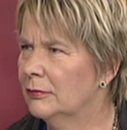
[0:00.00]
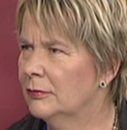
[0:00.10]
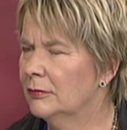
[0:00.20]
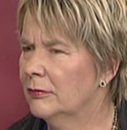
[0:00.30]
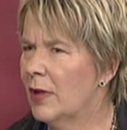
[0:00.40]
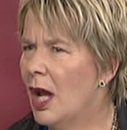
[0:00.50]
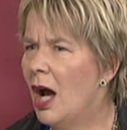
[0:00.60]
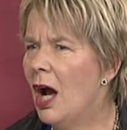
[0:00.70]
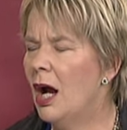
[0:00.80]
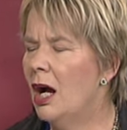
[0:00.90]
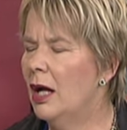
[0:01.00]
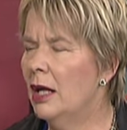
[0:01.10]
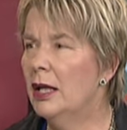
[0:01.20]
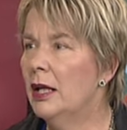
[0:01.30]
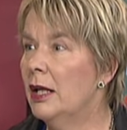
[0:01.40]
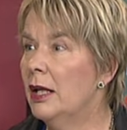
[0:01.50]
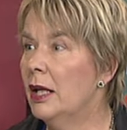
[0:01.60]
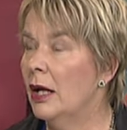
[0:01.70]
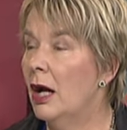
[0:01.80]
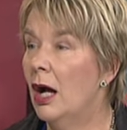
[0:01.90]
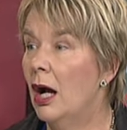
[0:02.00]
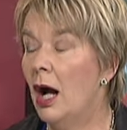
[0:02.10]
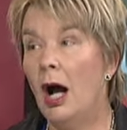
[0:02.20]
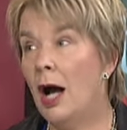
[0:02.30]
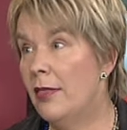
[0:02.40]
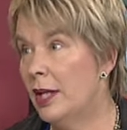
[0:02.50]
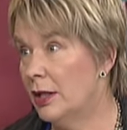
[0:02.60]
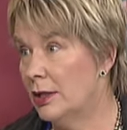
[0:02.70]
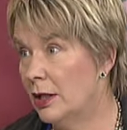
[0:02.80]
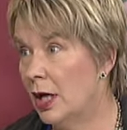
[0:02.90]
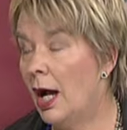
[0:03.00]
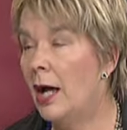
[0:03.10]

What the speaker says: example of what's going on in Christchurch at the moment, post-quakes?